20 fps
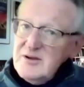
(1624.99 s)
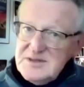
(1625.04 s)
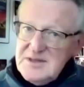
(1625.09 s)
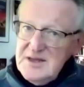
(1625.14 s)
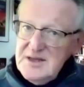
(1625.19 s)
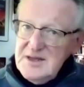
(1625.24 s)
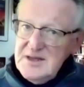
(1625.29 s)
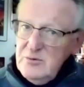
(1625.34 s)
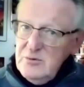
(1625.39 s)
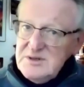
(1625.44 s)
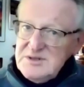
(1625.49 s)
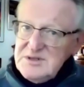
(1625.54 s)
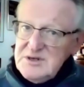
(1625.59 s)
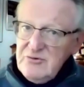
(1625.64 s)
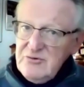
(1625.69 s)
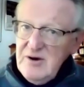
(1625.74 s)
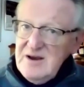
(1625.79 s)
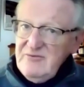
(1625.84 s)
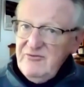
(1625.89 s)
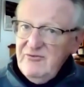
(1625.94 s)
There was a
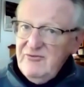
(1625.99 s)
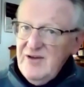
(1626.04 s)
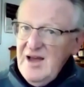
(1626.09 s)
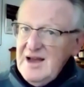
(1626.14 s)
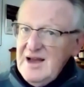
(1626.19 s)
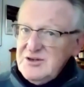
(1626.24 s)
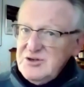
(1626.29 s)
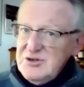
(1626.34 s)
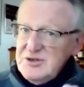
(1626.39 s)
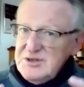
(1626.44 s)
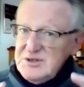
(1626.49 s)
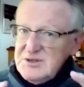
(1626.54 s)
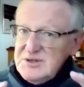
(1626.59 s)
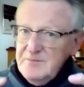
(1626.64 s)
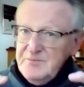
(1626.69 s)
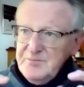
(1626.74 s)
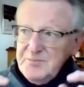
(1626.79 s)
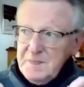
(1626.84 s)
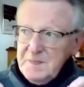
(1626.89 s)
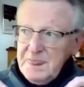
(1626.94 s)
great
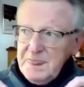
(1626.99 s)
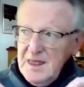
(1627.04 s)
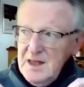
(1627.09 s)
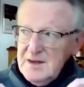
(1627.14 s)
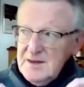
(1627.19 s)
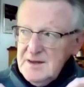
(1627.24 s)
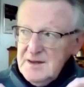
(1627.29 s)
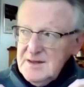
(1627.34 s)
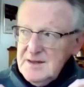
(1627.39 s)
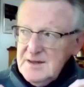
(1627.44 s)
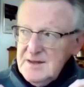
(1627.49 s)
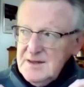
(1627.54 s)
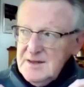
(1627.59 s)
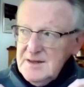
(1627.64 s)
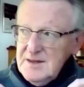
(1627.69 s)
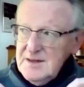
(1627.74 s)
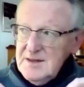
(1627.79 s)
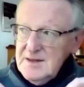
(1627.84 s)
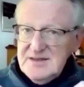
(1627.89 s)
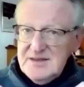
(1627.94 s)
fascist uh,
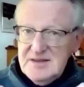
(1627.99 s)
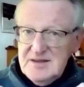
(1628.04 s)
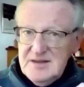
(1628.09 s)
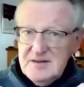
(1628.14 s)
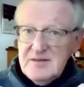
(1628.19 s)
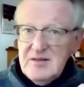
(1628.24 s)
send.